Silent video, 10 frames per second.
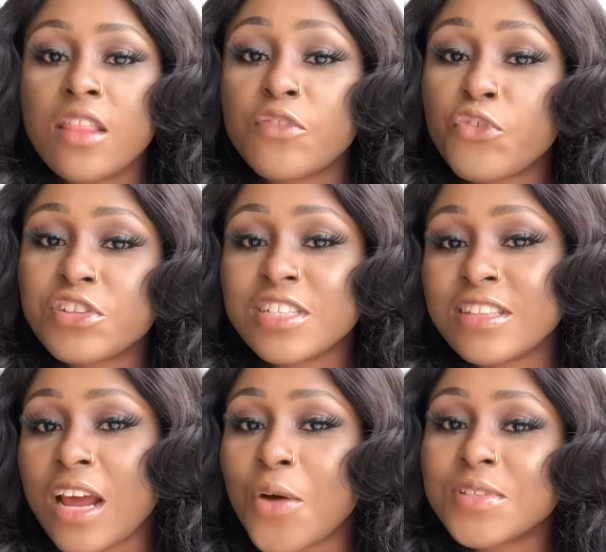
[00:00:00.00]
first thing
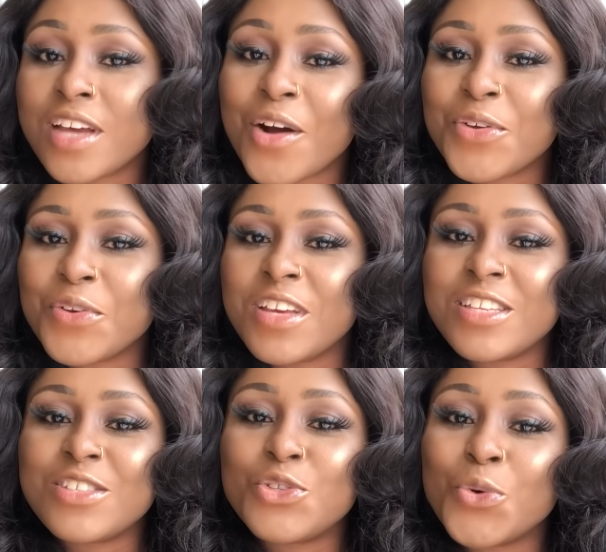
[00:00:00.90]
that I'll tell you
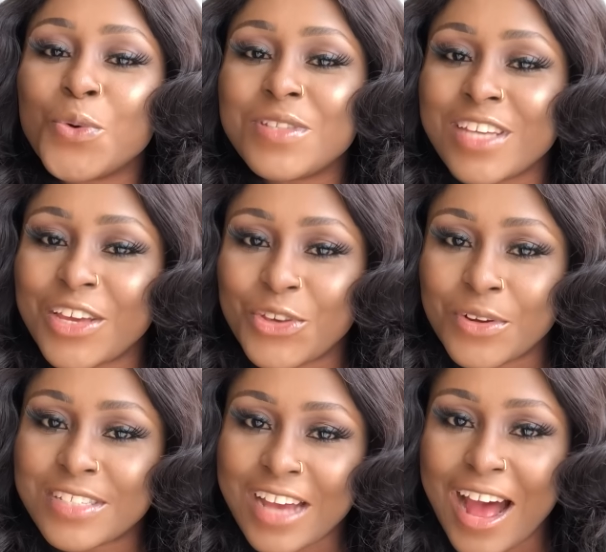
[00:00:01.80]
is do take your
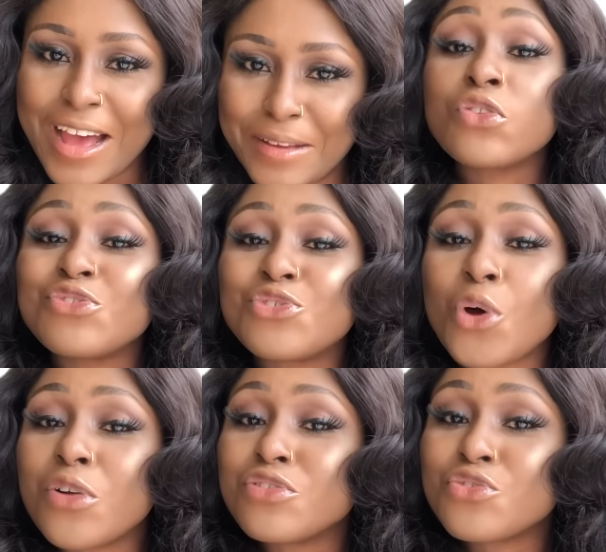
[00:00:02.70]
time.
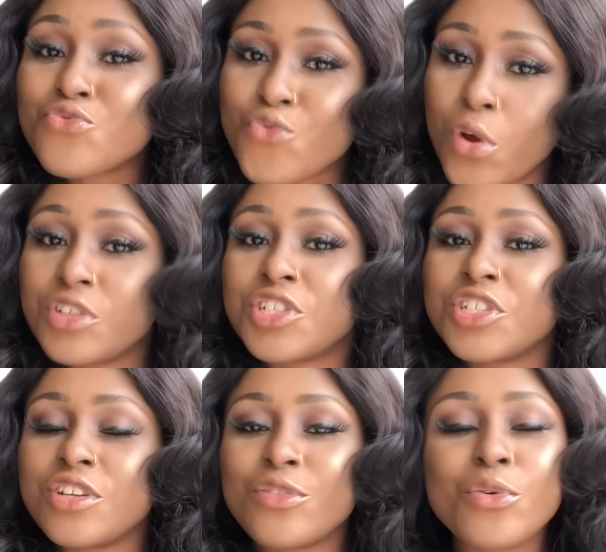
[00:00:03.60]
Don't
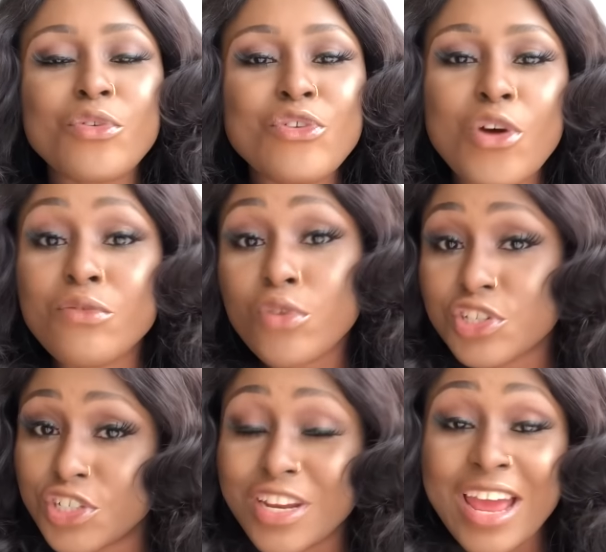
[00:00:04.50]
rush. You're not
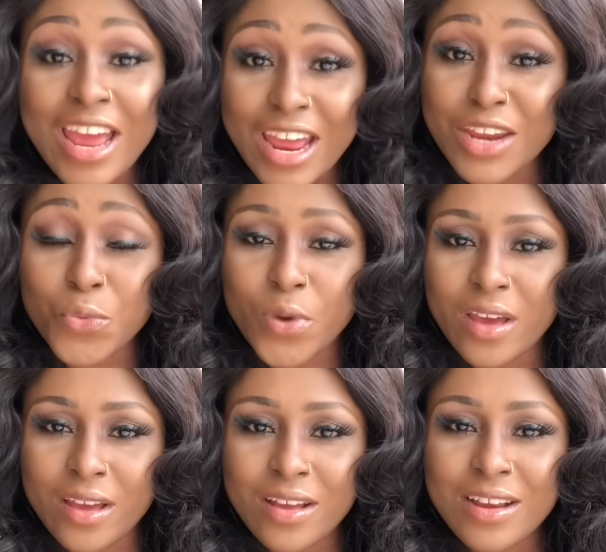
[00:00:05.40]
rushing
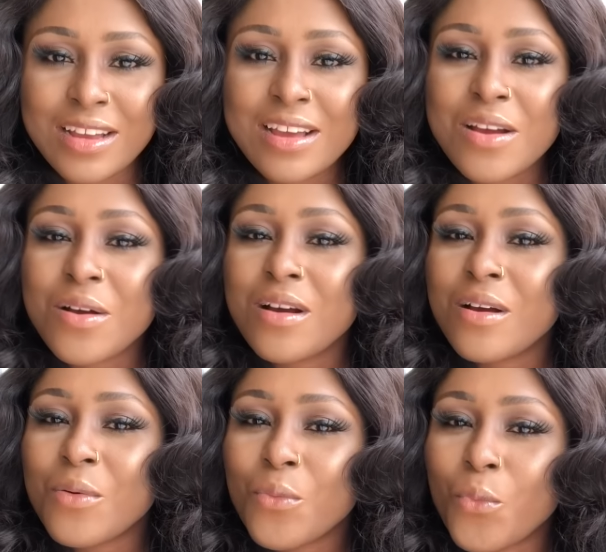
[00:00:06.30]
anywhere.
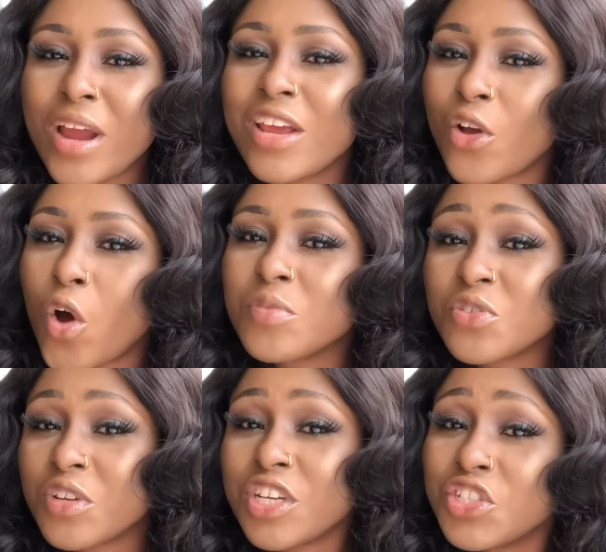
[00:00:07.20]
When it comes
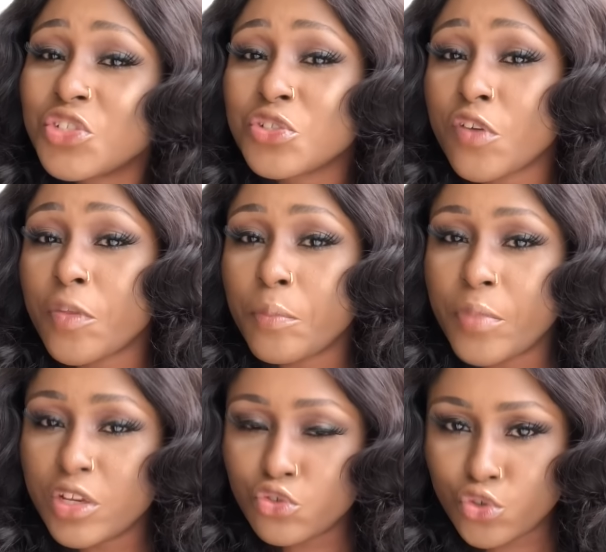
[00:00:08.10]
to the issues of the
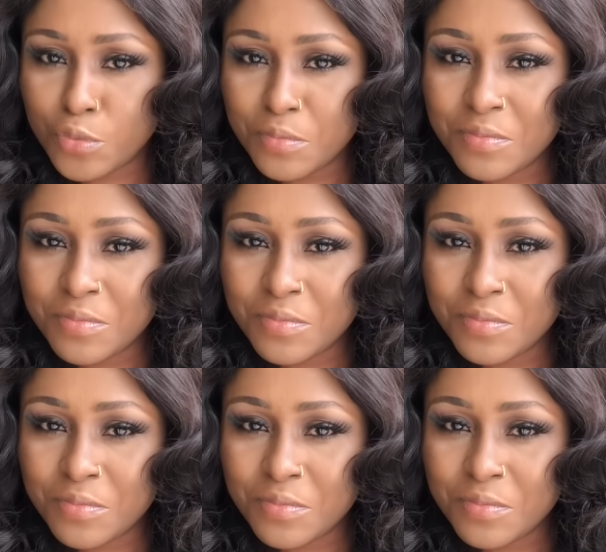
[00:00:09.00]
bedroom,